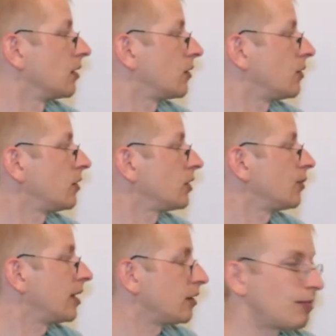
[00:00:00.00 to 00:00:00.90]
course
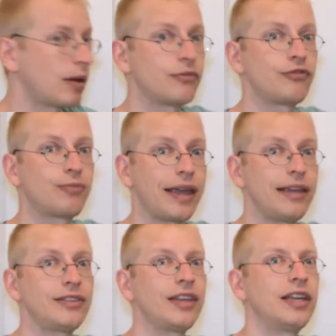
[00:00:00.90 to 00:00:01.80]
where the Bumf
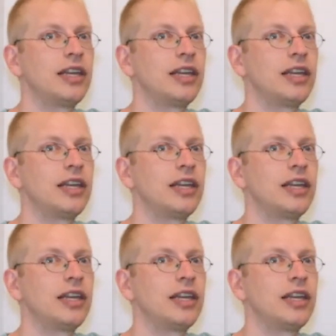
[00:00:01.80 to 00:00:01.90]
pays,